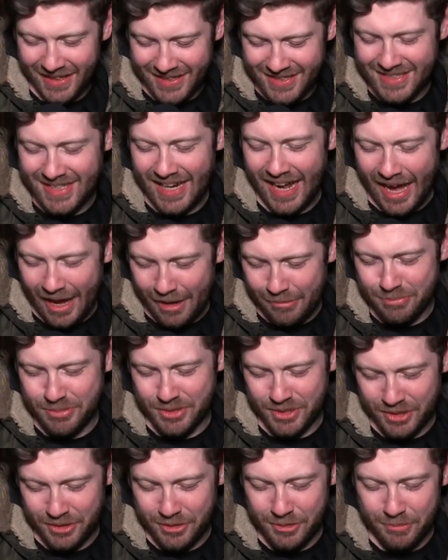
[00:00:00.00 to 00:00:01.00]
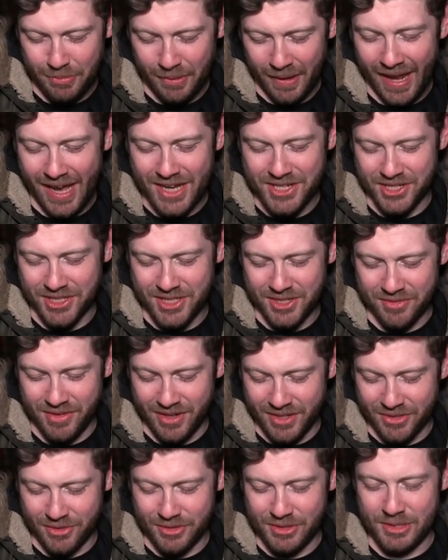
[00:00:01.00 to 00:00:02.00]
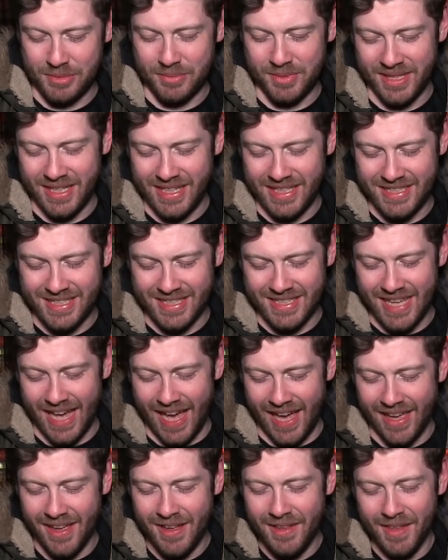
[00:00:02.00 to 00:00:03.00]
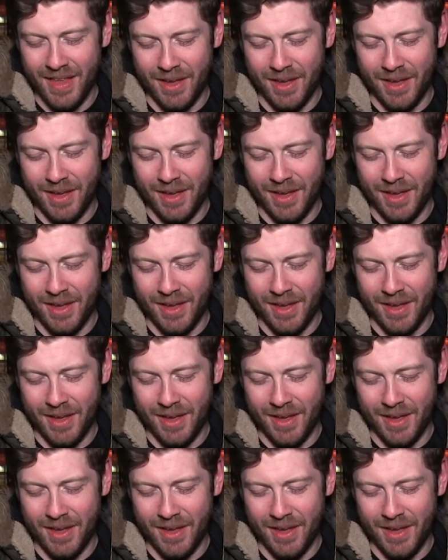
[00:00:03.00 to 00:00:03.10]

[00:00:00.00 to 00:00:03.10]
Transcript: It's an absolute pleasure to read through some of these today.